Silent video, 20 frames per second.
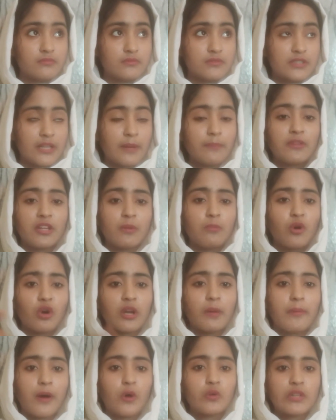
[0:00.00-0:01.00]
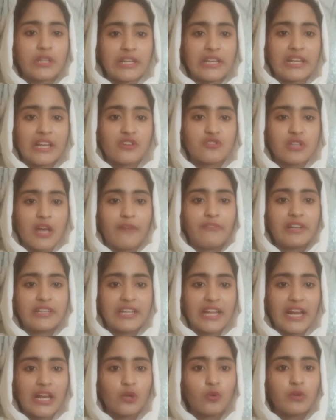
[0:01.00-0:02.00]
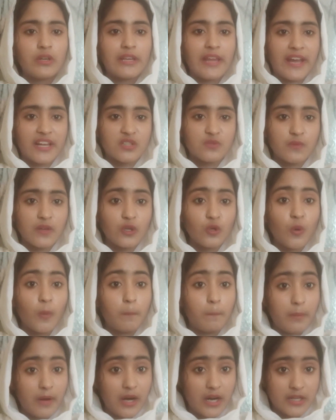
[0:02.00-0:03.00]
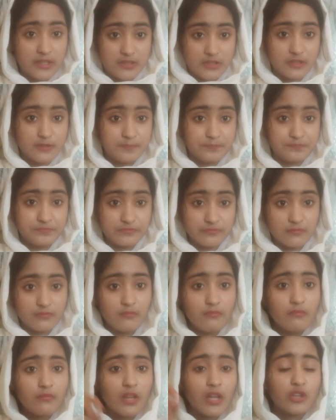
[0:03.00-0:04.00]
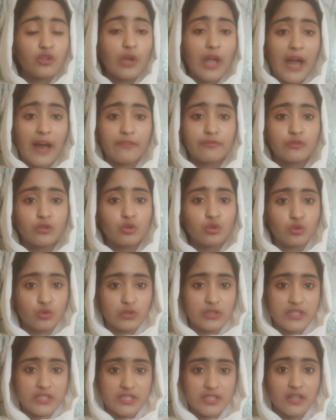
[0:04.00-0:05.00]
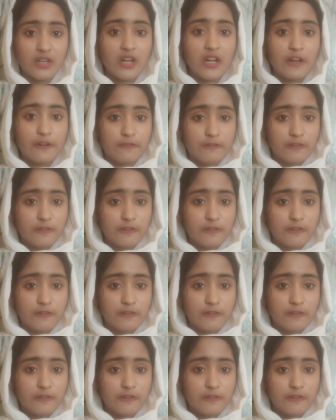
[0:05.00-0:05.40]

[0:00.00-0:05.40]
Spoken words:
something more about English I will tell you in next video, but you have to do this.